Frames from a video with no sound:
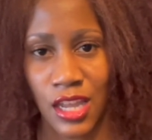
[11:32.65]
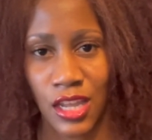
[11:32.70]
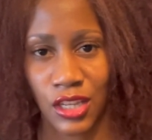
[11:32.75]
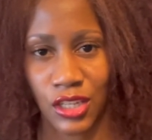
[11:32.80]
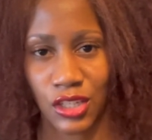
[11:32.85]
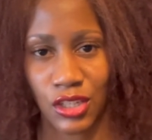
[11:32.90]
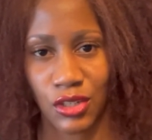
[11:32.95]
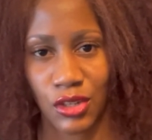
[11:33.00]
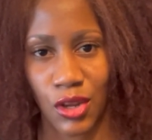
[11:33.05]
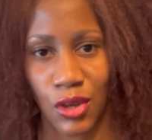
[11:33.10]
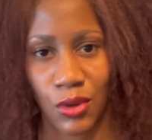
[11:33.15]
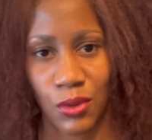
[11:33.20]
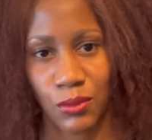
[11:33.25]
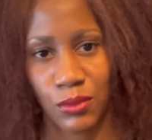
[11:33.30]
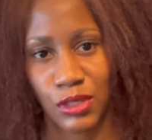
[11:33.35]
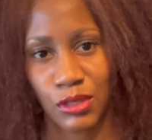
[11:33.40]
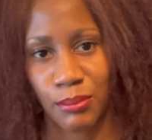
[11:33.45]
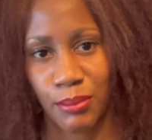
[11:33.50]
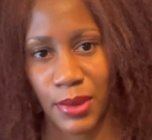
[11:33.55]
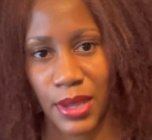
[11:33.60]
you know, it was
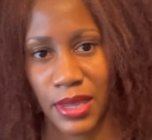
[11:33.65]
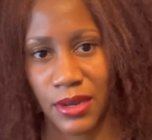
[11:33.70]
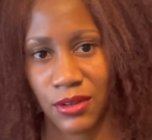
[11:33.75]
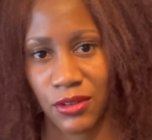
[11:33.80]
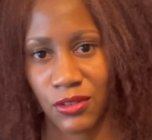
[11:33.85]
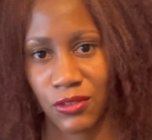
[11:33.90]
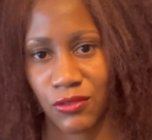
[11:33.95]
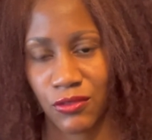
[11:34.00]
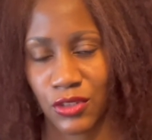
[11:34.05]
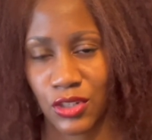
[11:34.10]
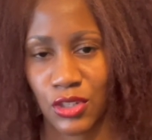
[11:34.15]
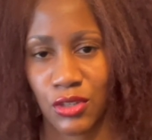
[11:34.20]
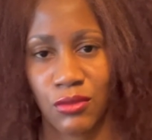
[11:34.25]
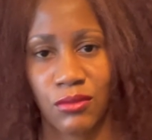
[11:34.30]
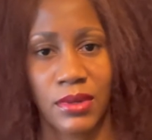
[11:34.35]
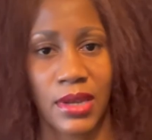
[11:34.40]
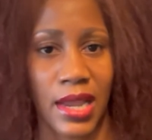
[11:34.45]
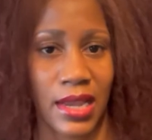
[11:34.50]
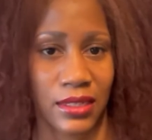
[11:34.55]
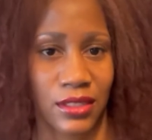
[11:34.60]
better for you
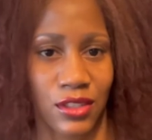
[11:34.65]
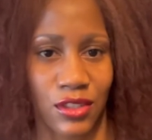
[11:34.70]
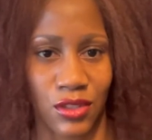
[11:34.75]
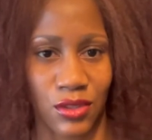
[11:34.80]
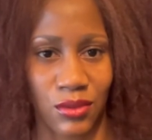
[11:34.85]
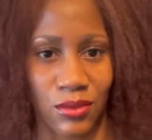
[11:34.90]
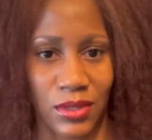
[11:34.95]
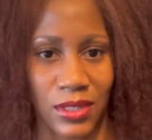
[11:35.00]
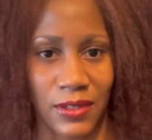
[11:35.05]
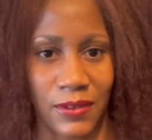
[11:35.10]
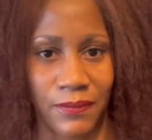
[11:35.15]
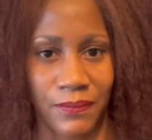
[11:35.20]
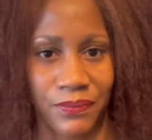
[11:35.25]
not to do it?